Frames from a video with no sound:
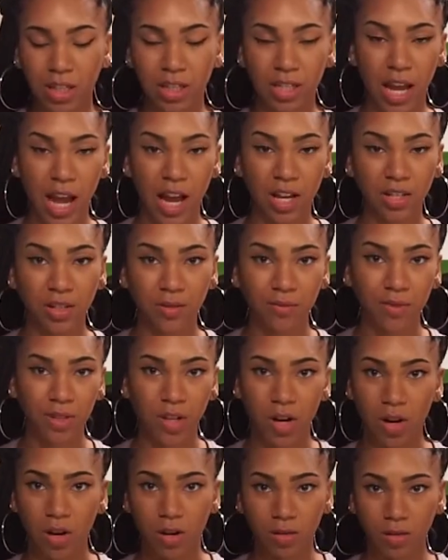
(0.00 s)
a dash of
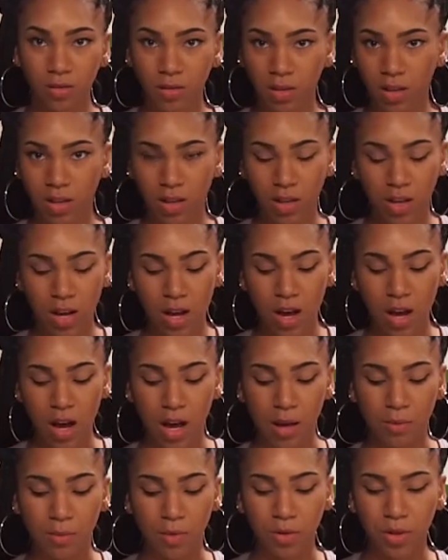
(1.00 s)
salt,
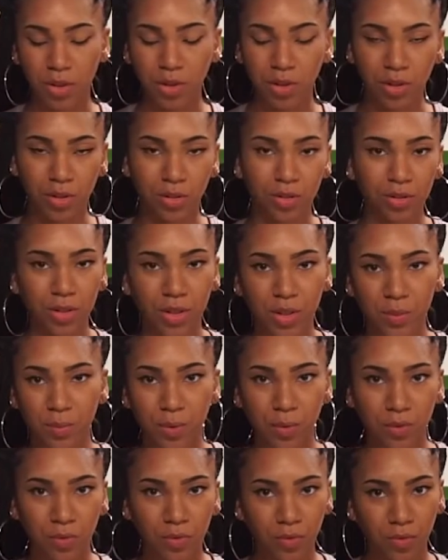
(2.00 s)
or you can use a
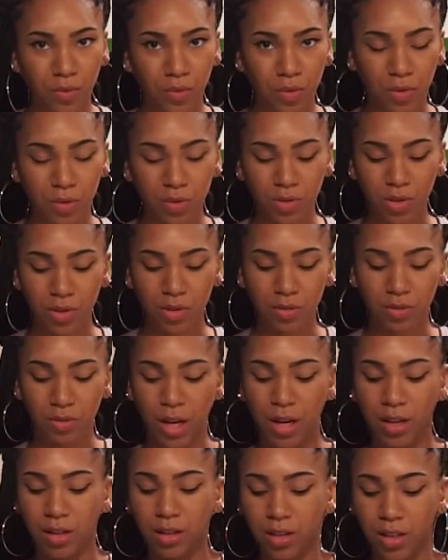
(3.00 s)
spoonful, just a
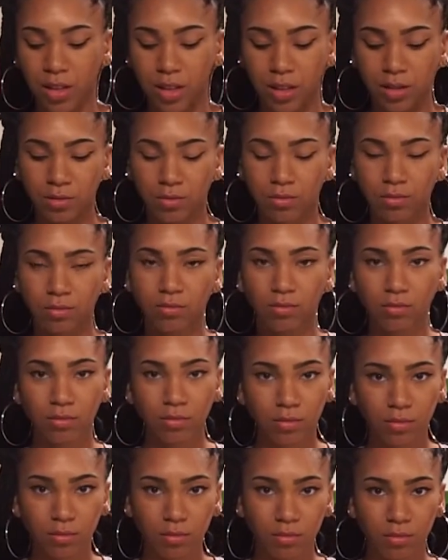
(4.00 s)
regular
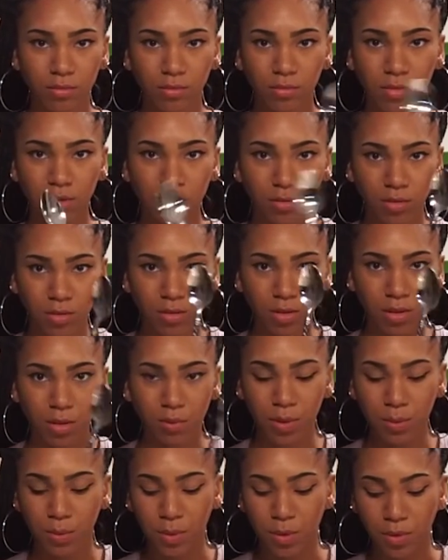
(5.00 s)

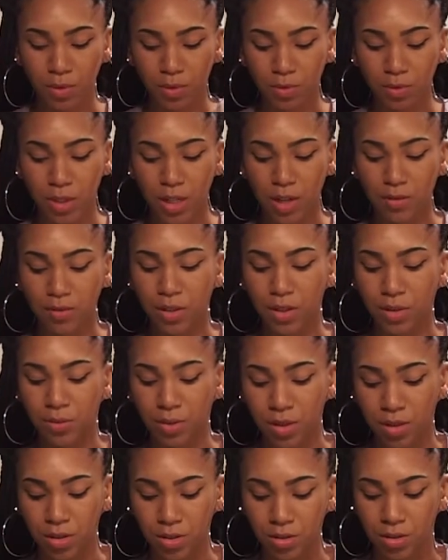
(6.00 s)
soup spoon, whatever you
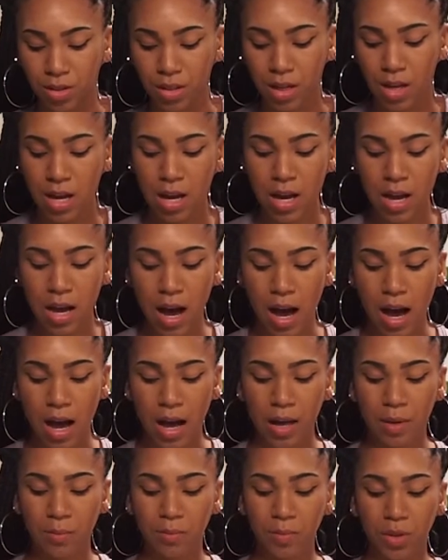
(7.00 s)
want to use.
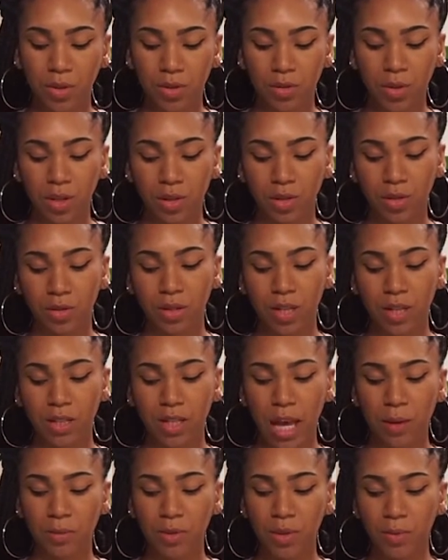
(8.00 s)
You can use a
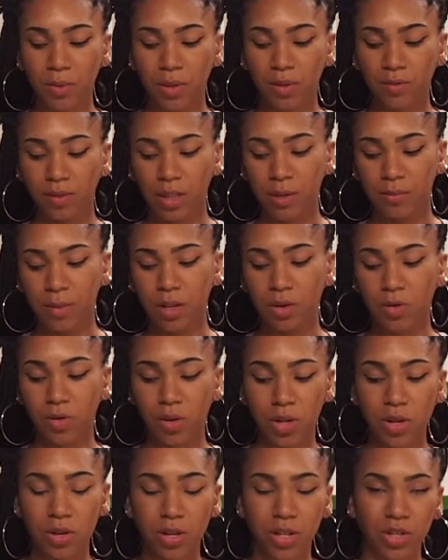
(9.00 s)
tablespoon of lemon,
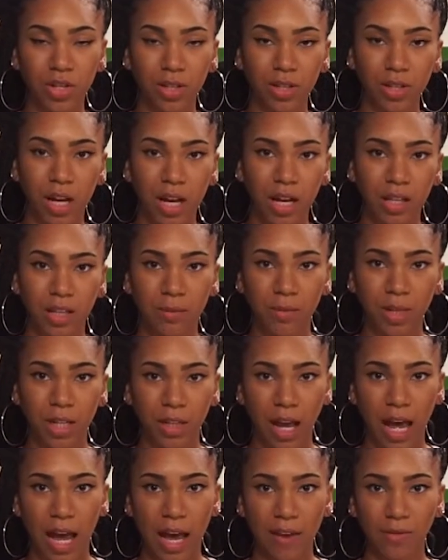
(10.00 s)
or you can just cut a lemon
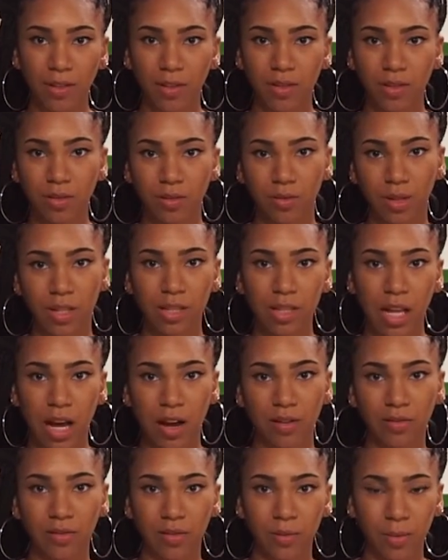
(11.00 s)
in half and squeeze
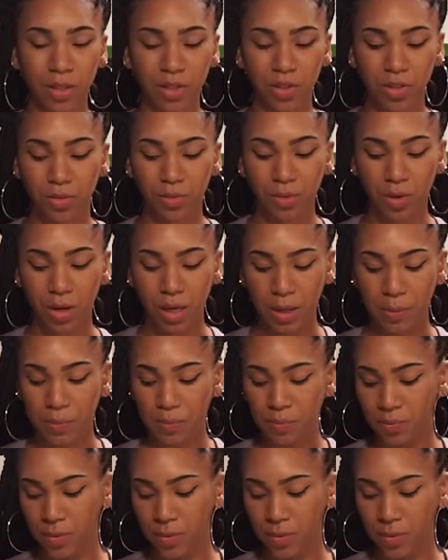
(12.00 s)
however much you want.